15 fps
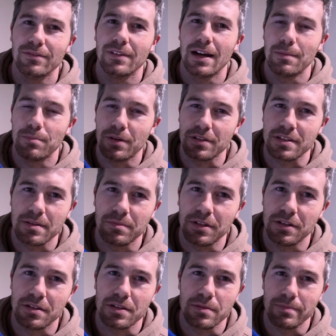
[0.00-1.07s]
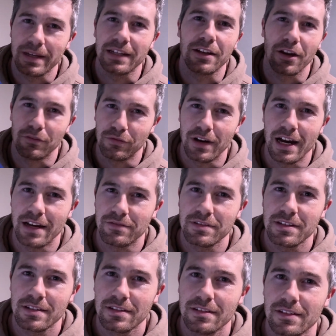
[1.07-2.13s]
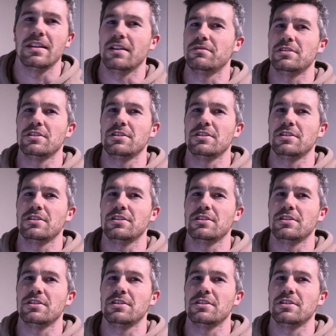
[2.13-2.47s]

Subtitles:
I bought some new SpeedGoat 5s. They've